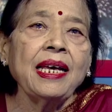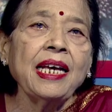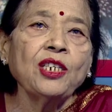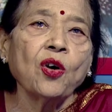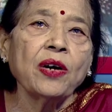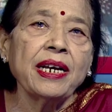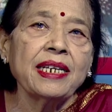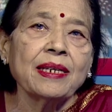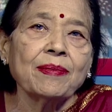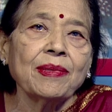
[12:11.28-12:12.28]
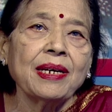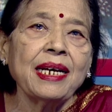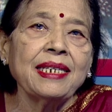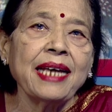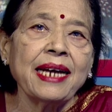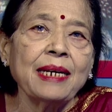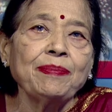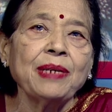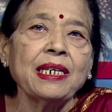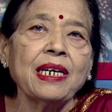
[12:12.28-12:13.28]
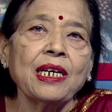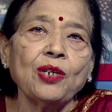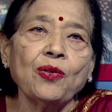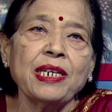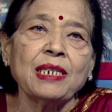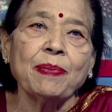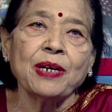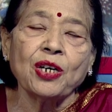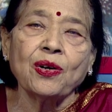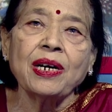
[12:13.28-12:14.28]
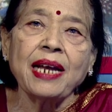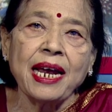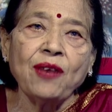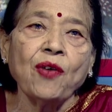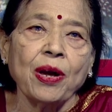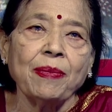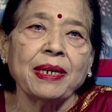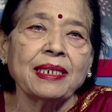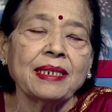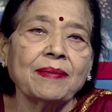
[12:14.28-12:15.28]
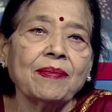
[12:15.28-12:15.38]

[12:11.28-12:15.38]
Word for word: Each organism is adapted to its particular environment.